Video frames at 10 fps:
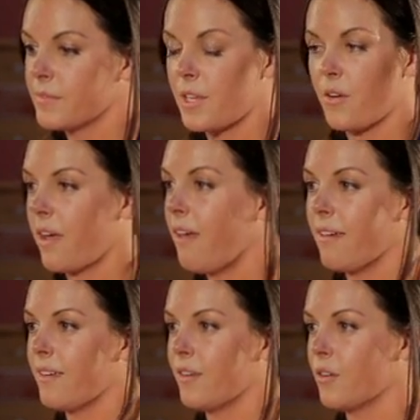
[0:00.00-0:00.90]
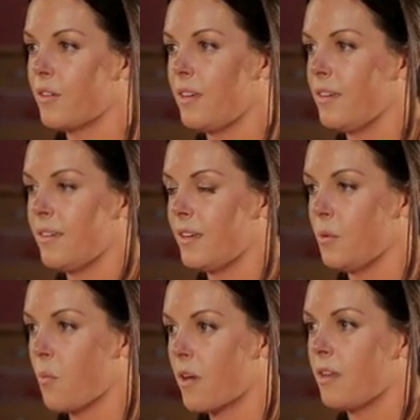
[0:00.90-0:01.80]
said okay. You know, he
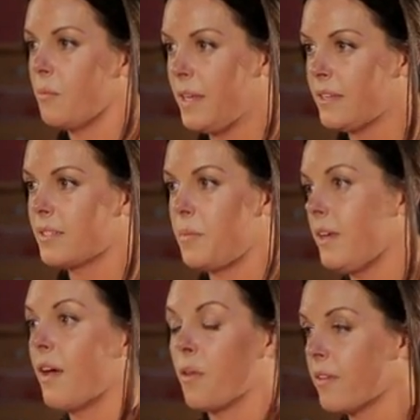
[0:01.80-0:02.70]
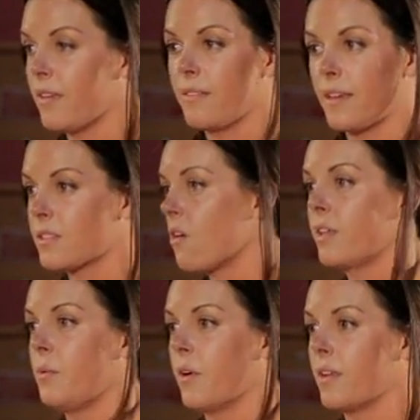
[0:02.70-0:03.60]
wanted me to be healthy. That's
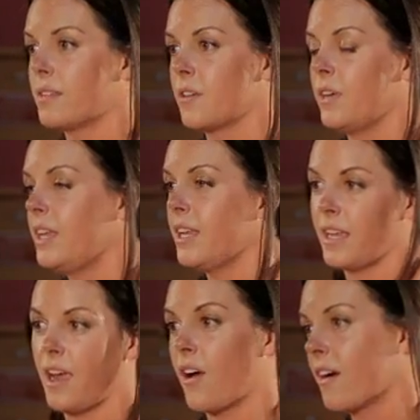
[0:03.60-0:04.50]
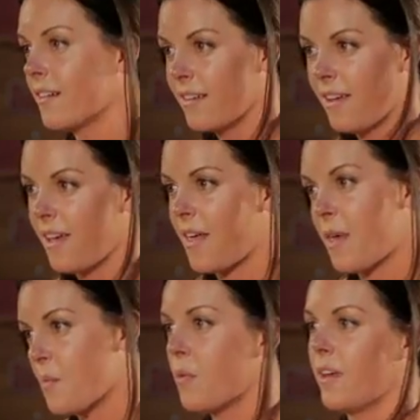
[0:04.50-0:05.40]
all he wanted. So he didn't care
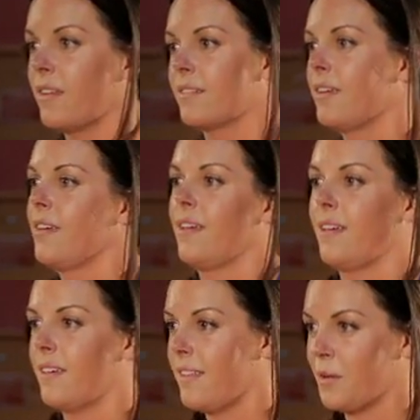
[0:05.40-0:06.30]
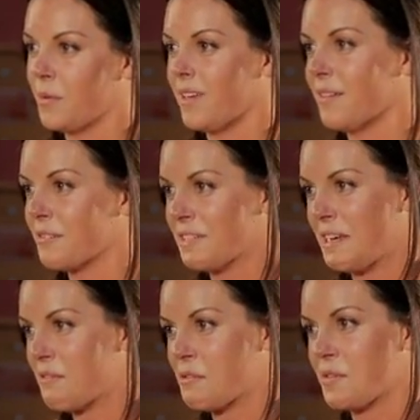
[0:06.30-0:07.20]
at that point that we didn't
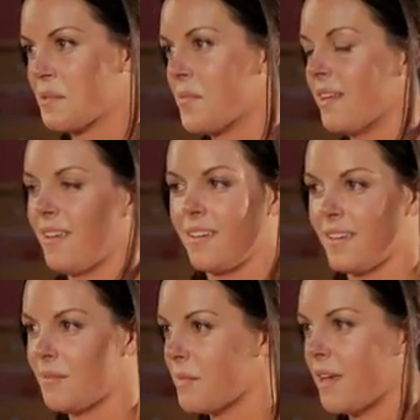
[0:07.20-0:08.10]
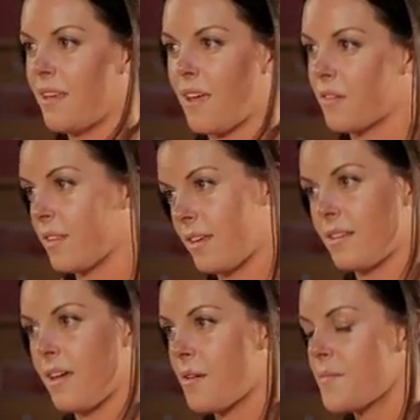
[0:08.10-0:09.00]
really have a whole lot of money. It meant
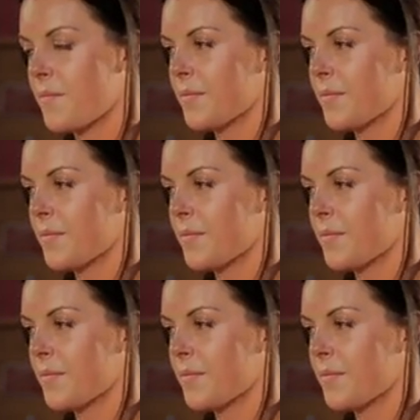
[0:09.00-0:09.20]
everything to him.